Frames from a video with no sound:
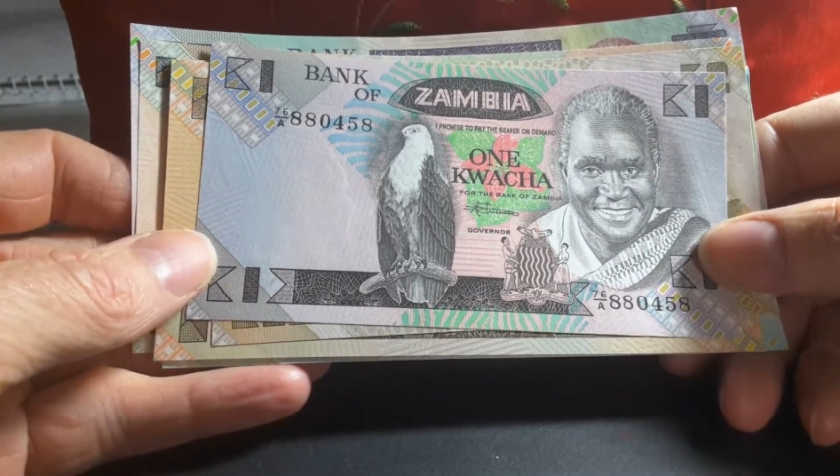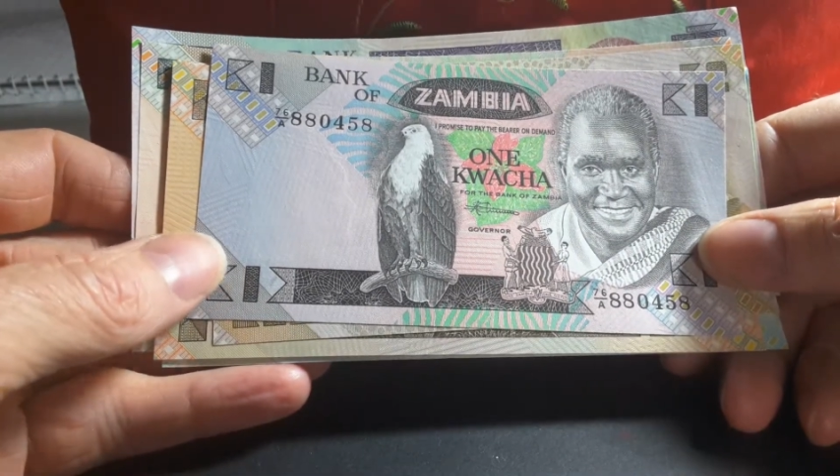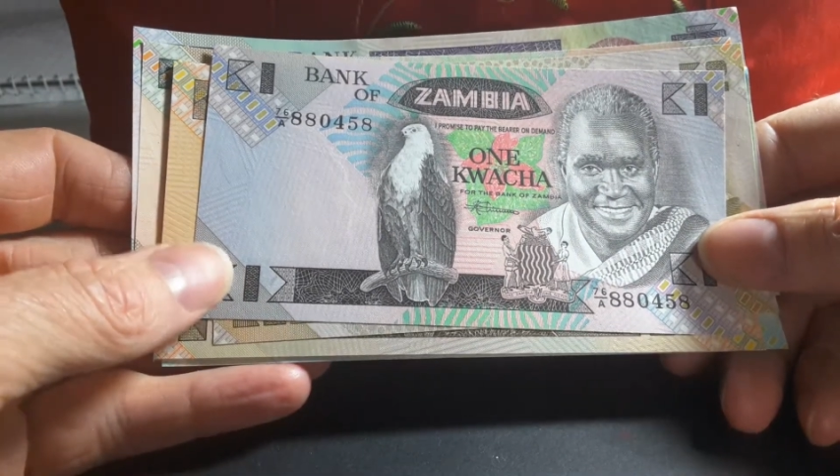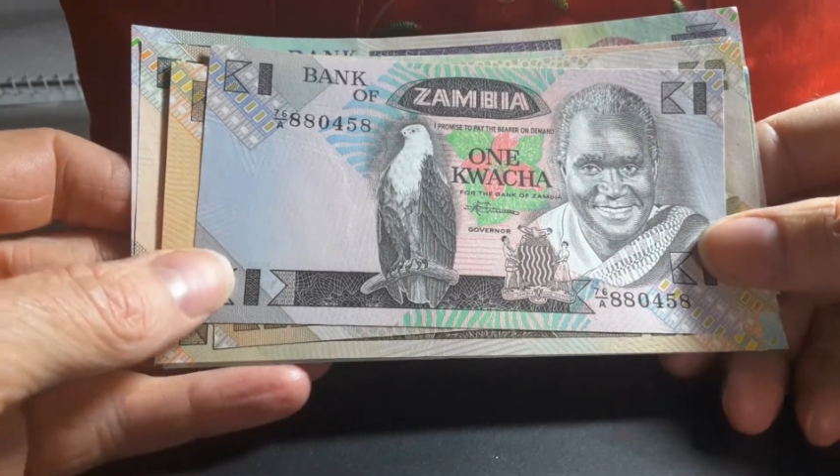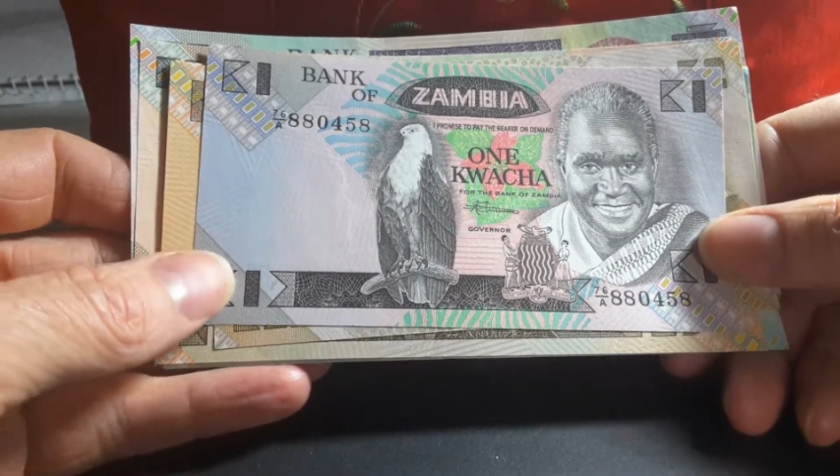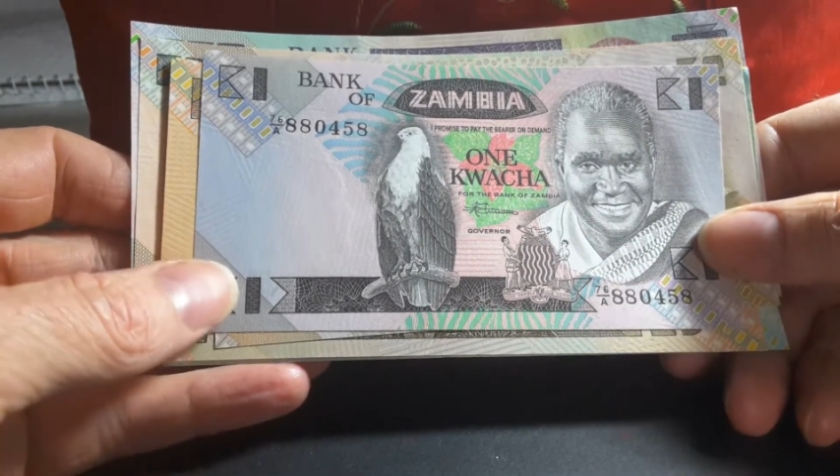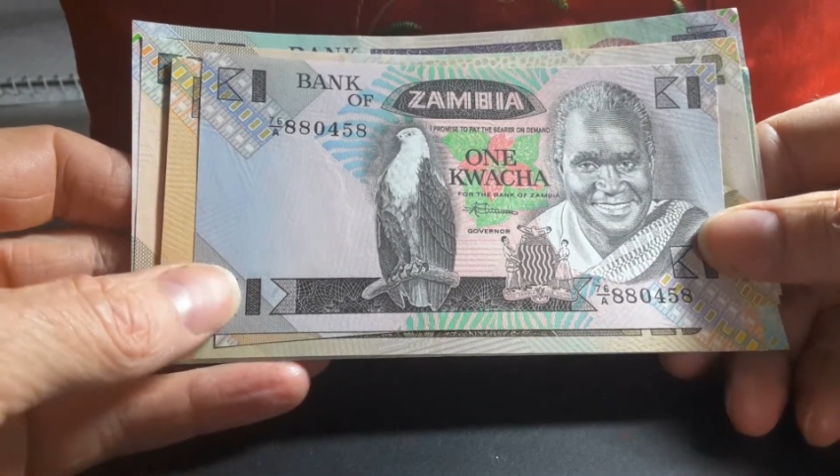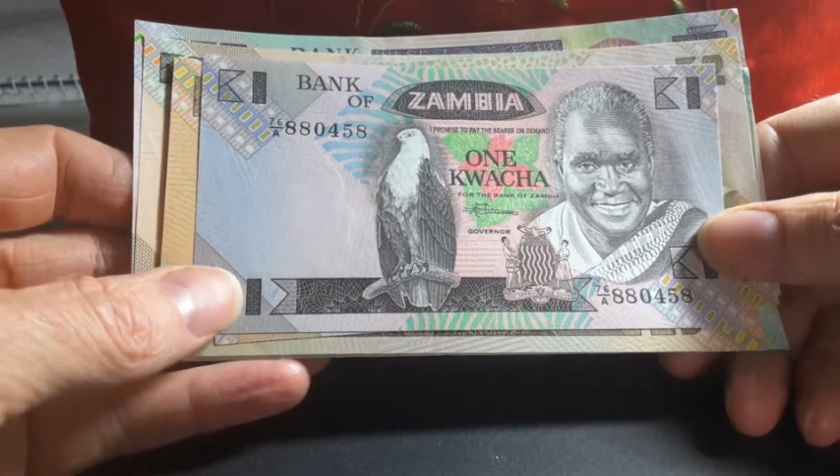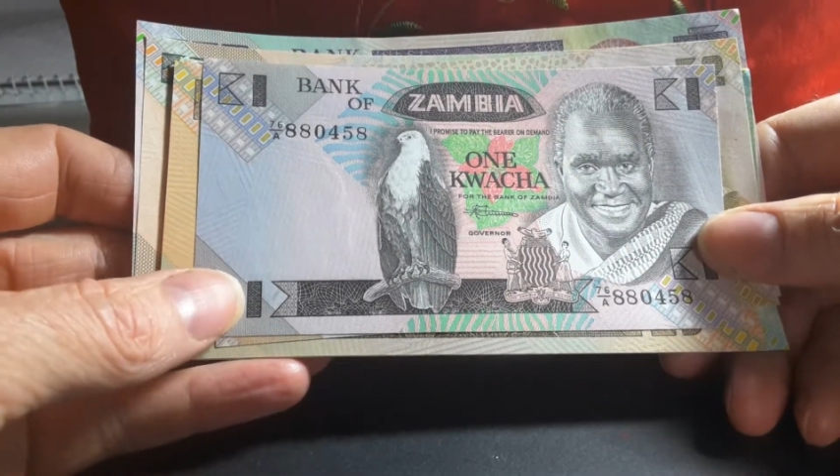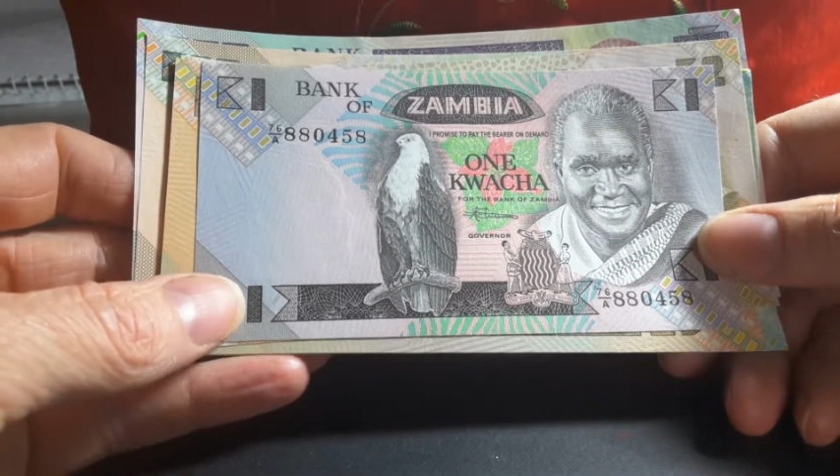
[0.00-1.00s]
I'm not
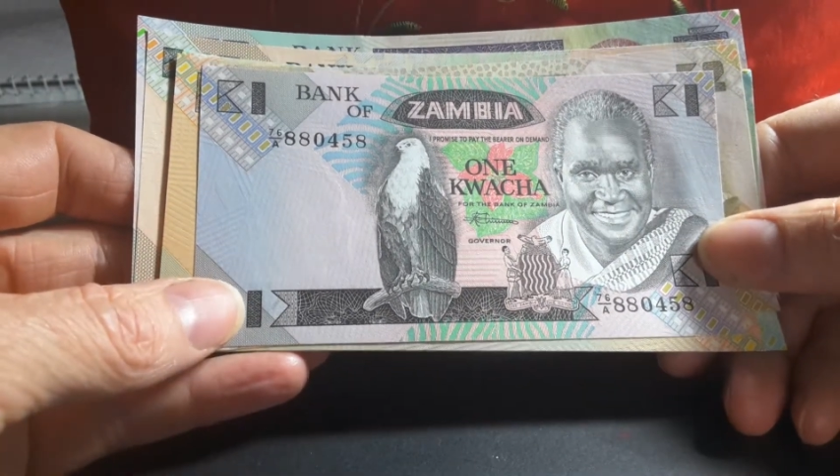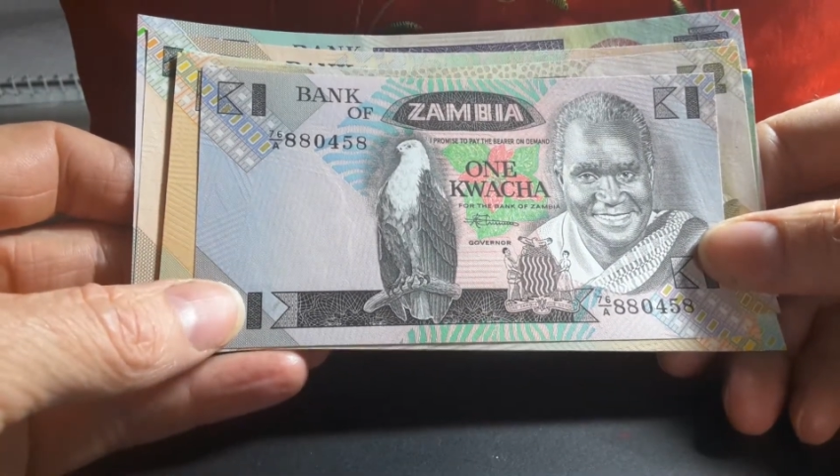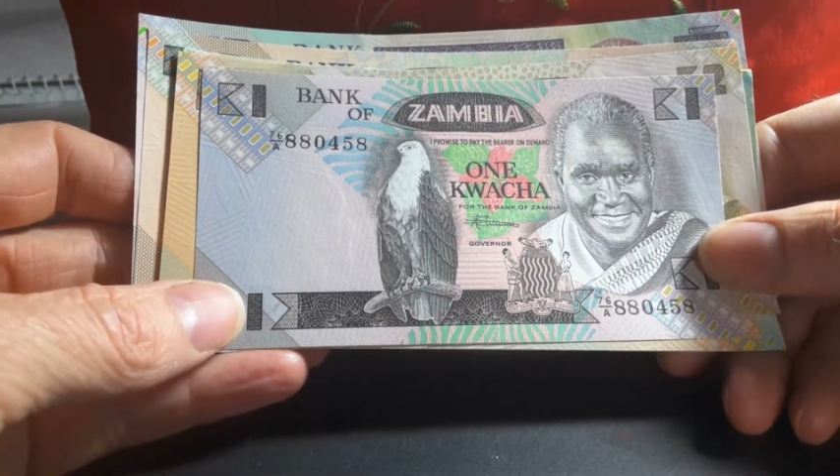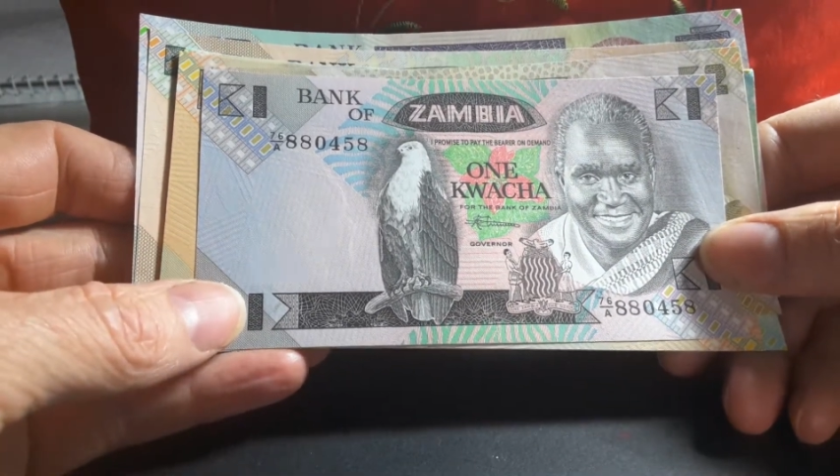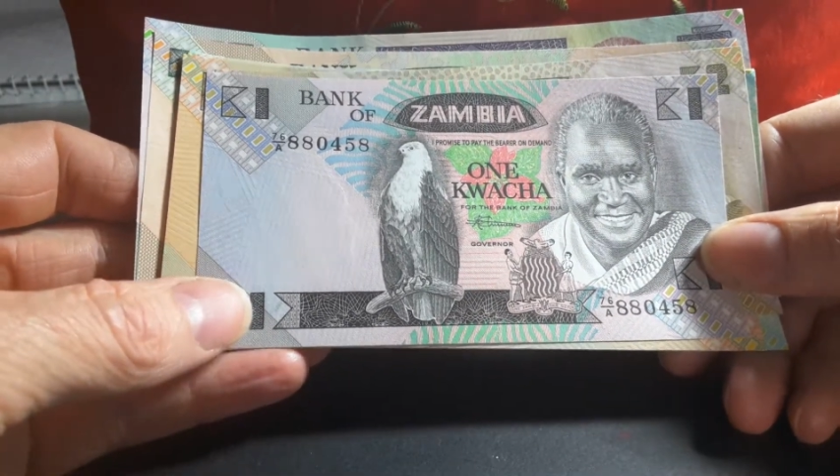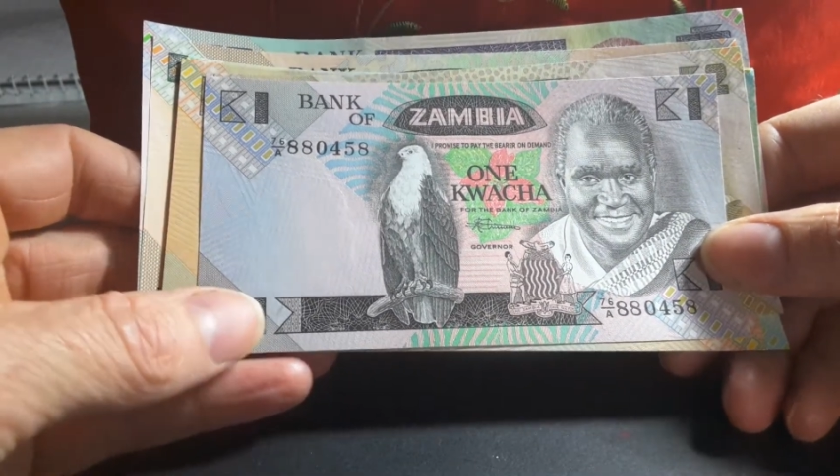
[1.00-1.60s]
surprised that